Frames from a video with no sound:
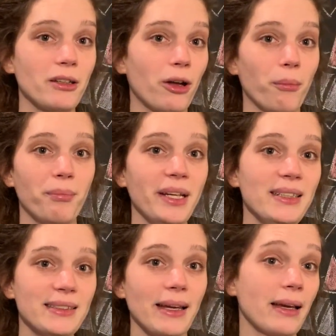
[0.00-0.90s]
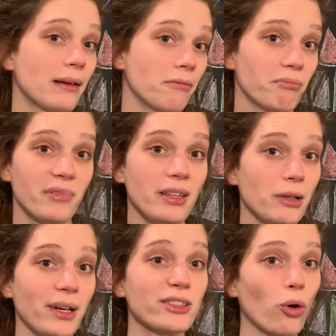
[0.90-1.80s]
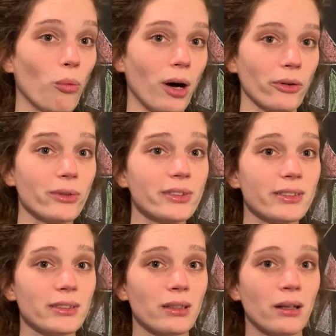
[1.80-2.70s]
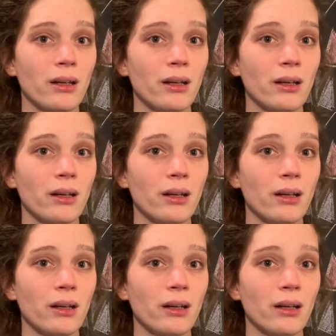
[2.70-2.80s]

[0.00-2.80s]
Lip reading: competing theoretical models,